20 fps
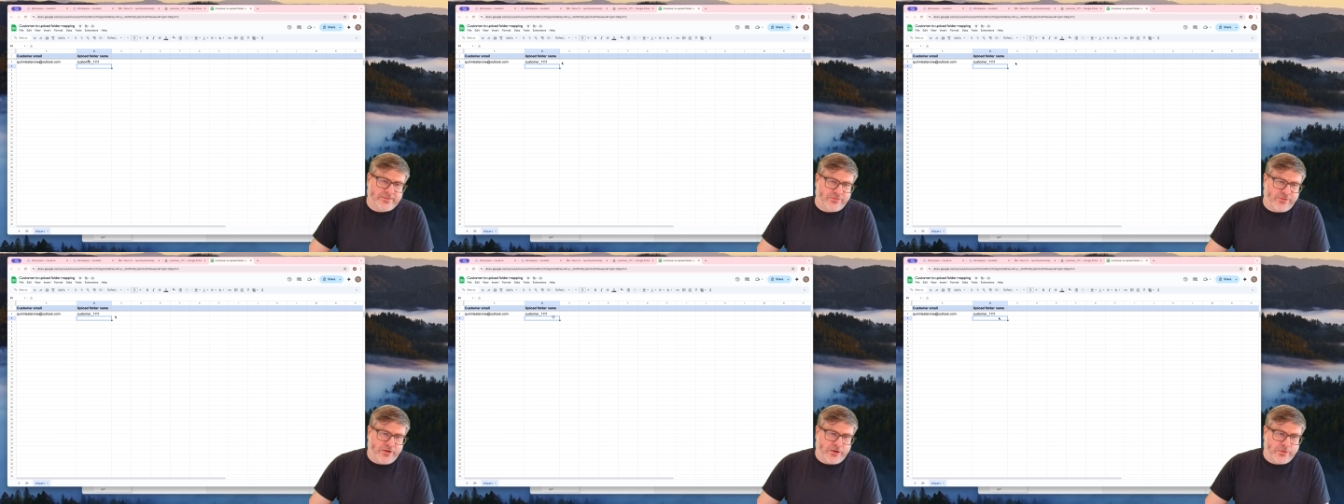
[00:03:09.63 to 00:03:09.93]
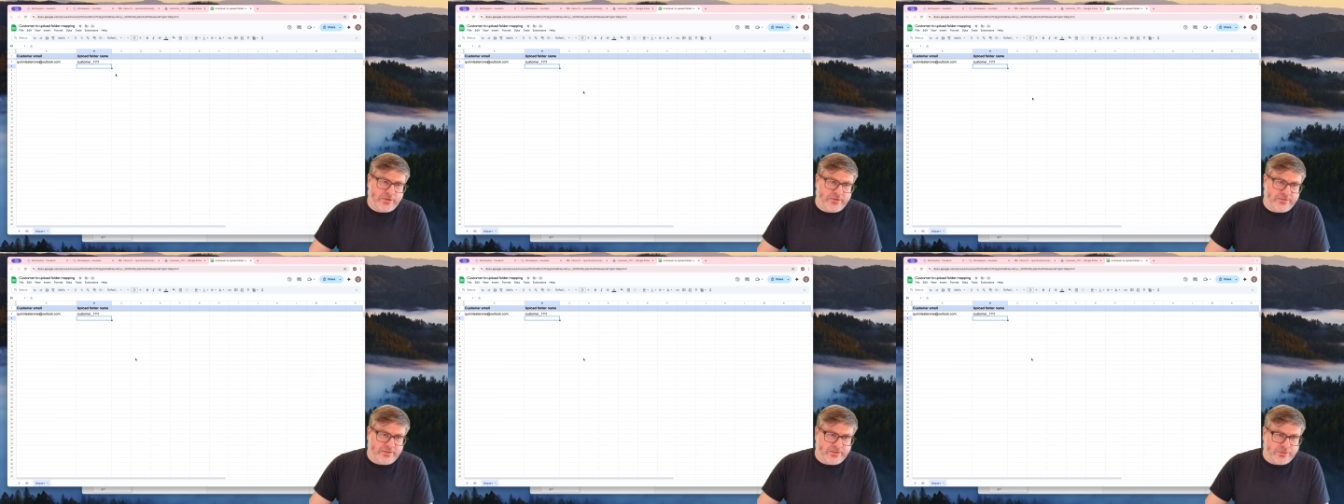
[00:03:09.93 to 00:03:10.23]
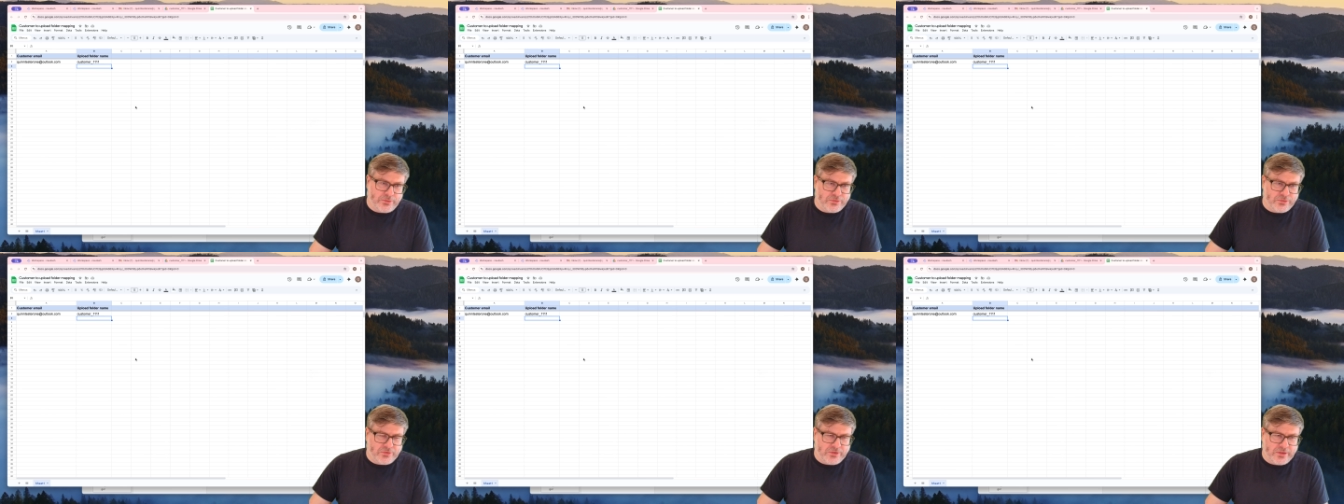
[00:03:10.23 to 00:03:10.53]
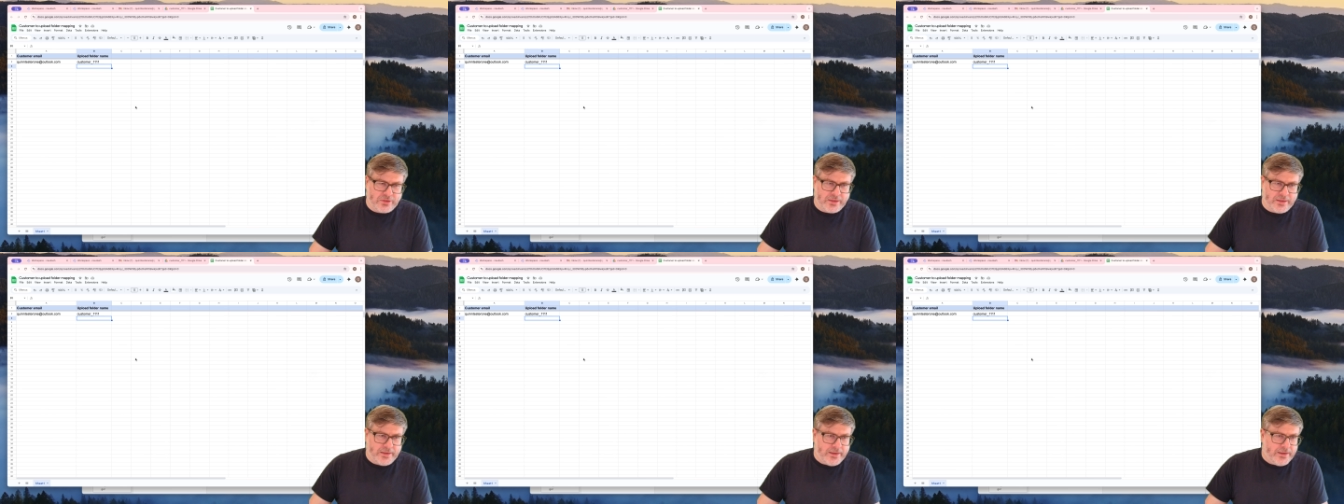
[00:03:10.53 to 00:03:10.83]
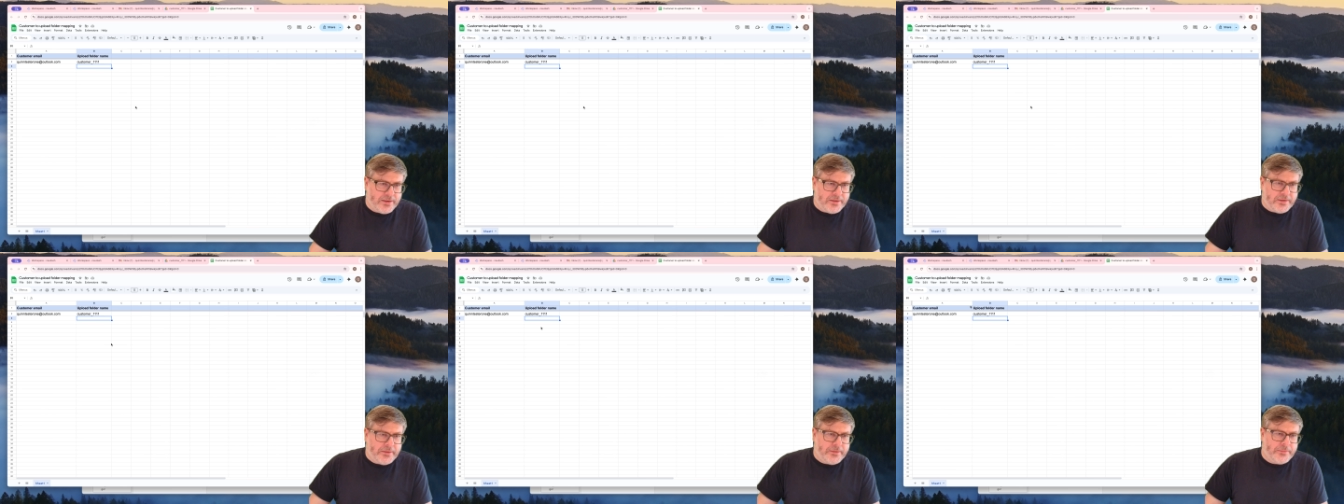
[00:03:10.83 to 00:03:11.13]
it's very easy to see
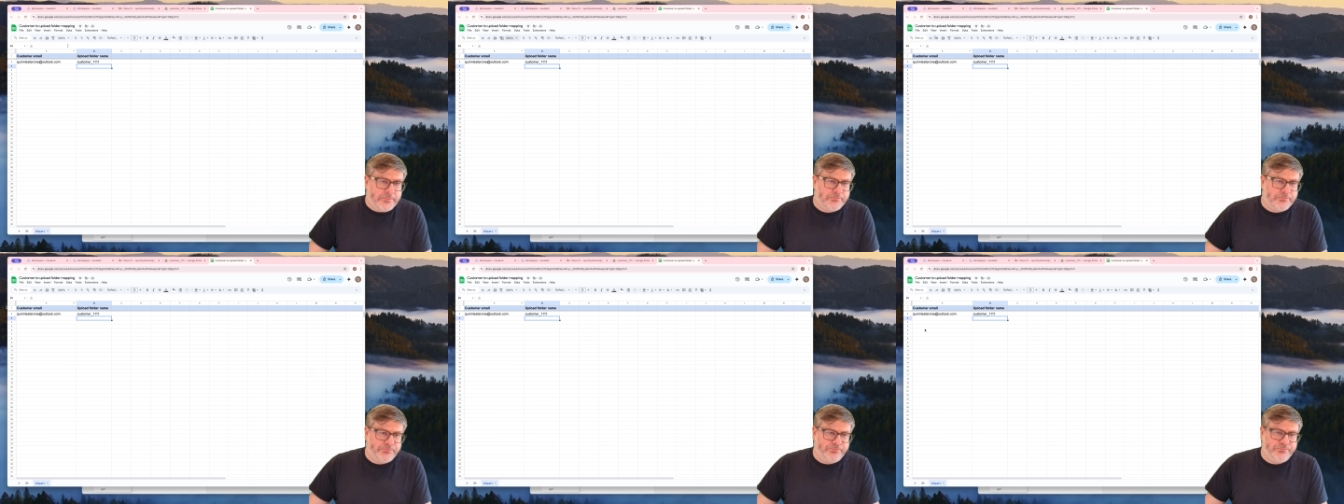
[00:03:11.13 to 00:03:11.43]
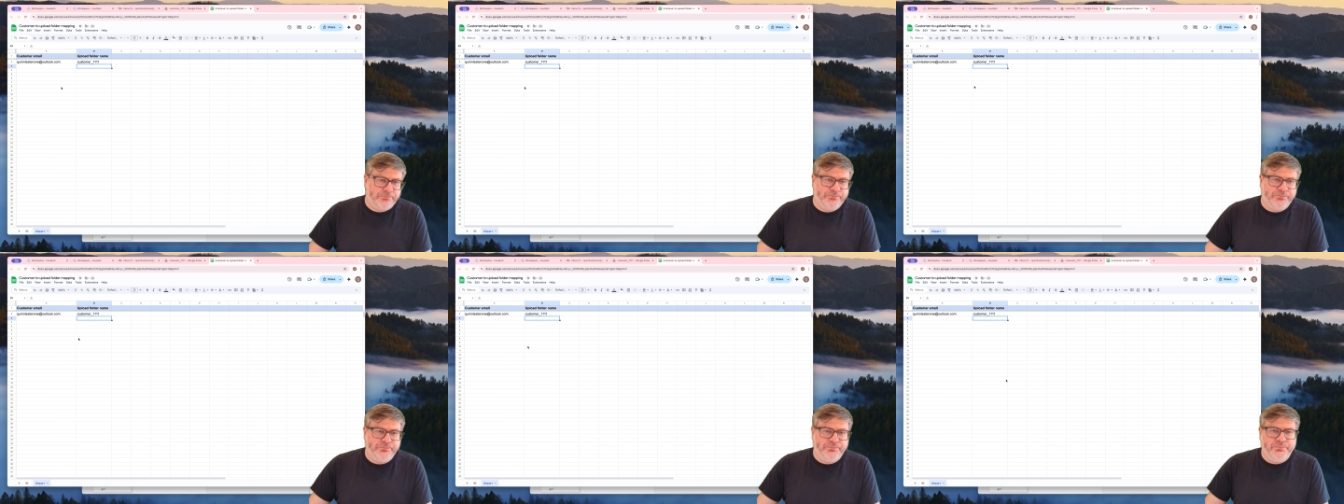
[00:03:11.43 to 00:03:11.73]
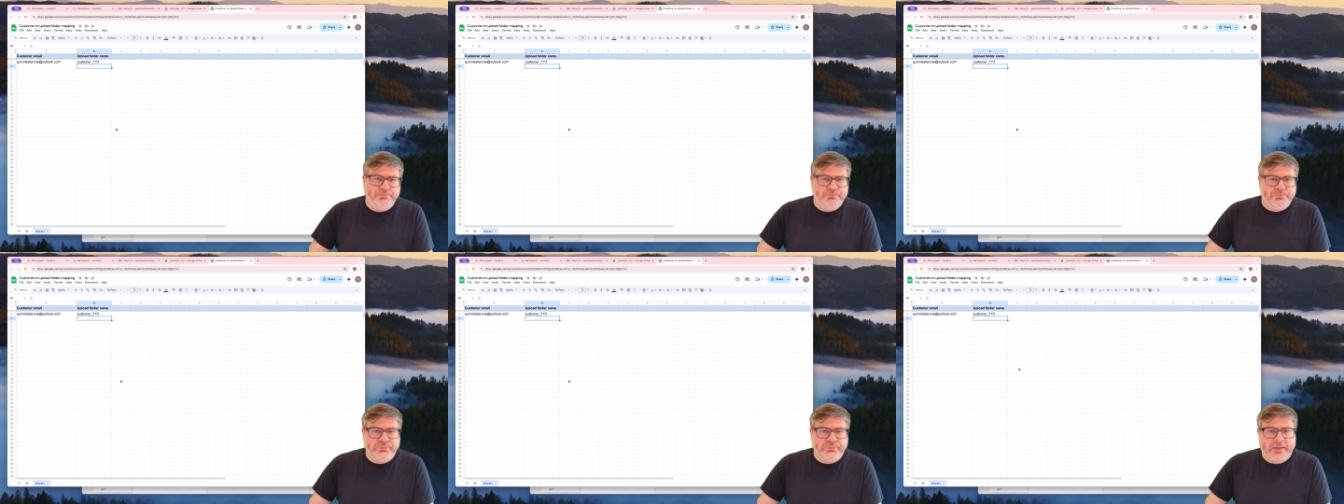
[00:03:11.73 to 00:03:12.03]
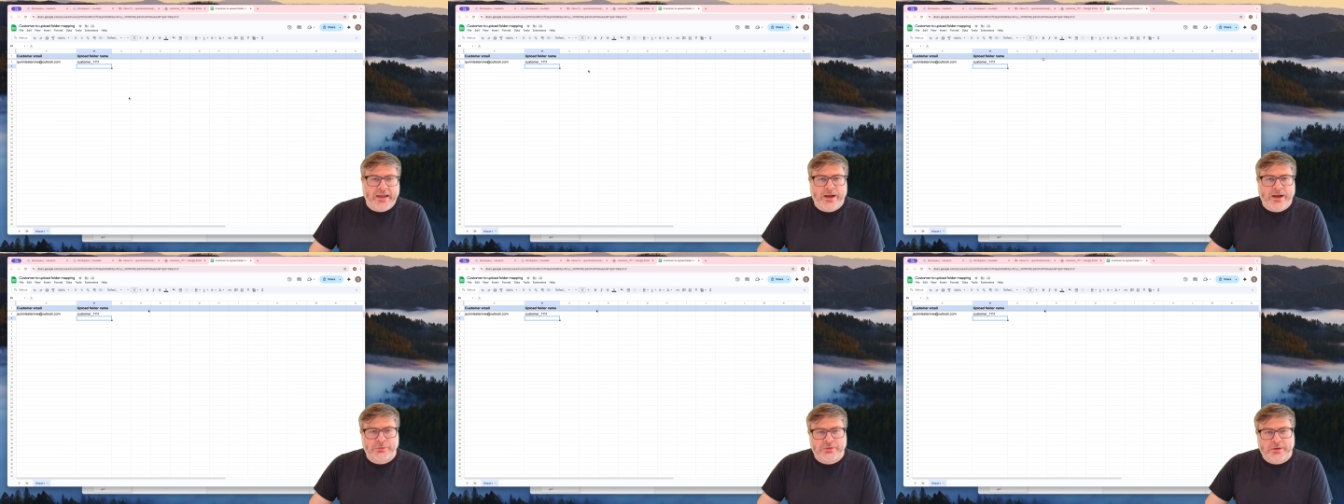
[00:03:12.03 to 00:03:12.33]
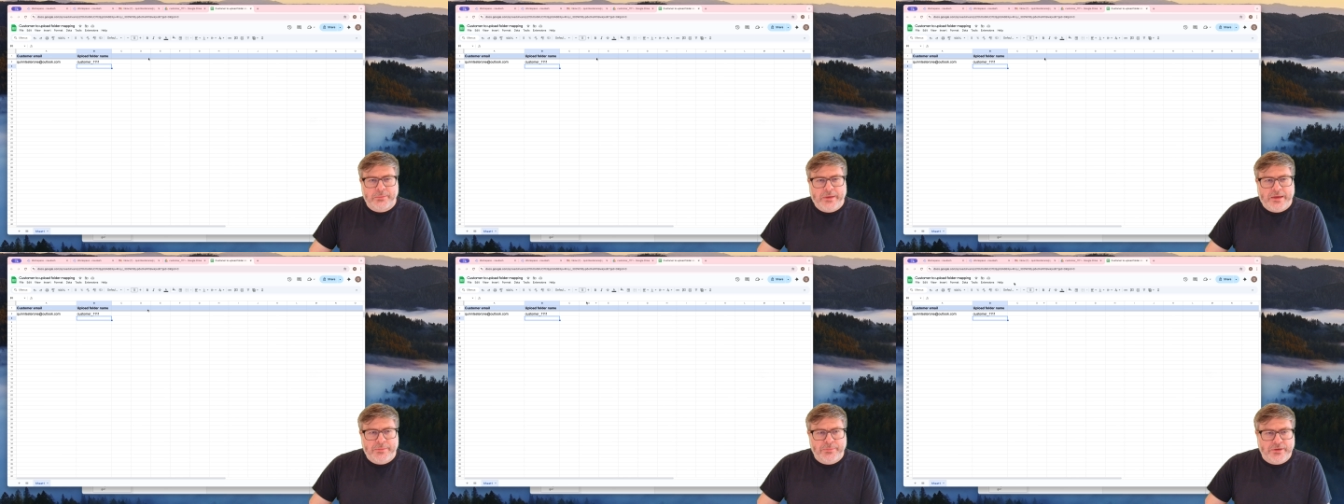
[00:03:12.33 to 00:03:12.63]
how
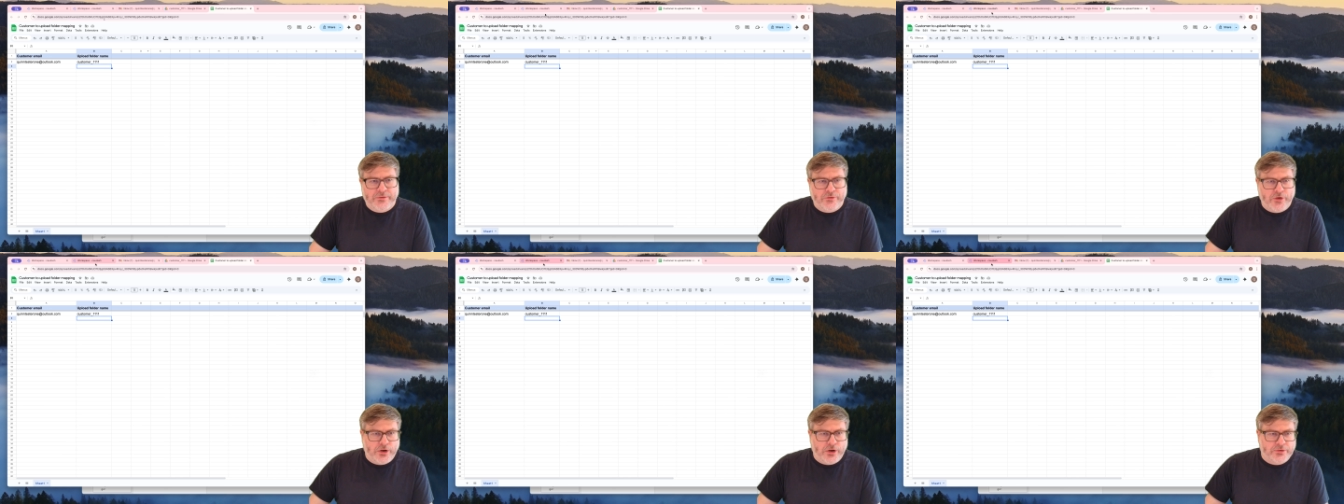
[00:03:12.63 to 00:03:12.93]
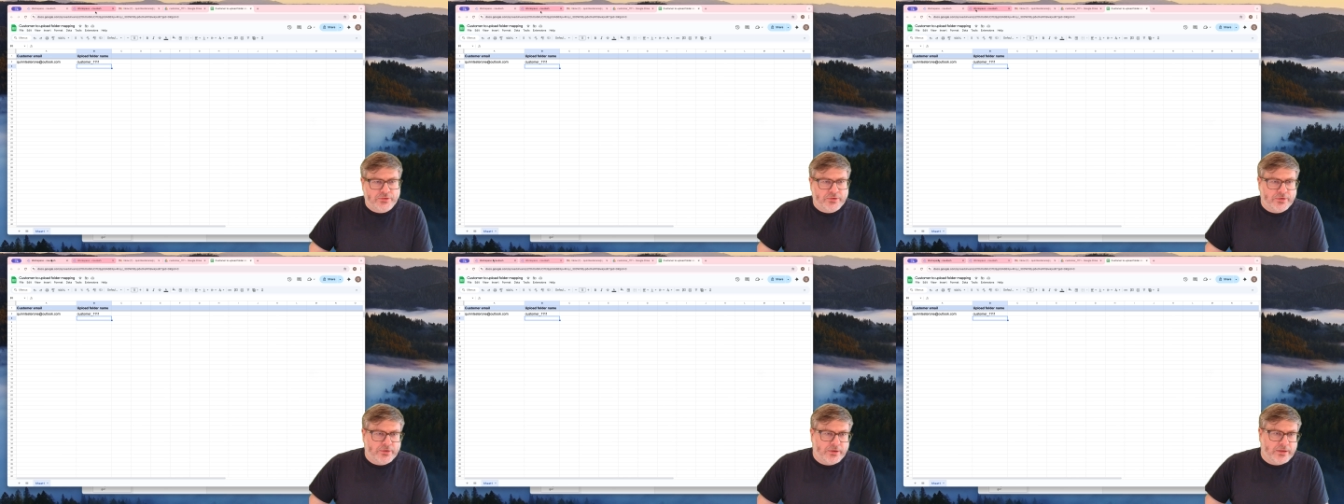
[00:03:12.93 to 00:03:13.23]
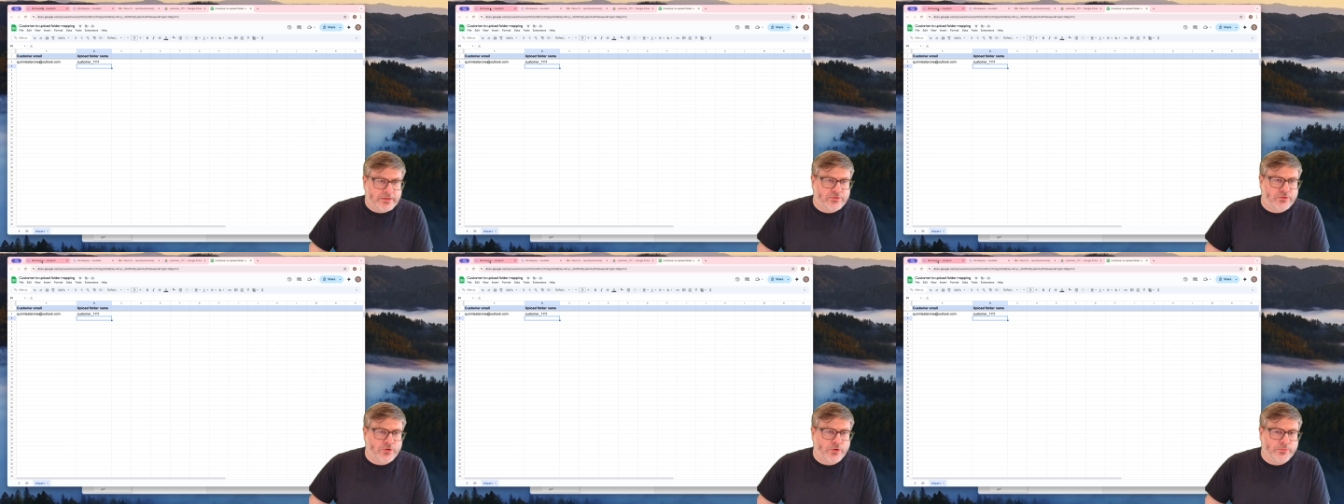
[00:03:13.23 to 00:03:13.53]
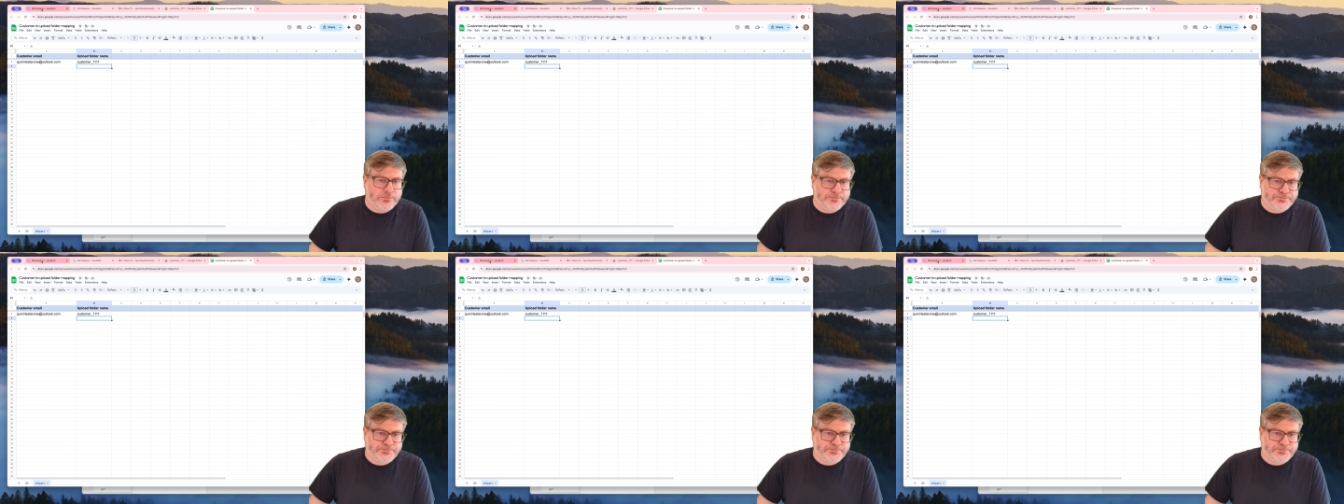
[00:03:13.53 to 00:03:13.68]
that mapping works. And so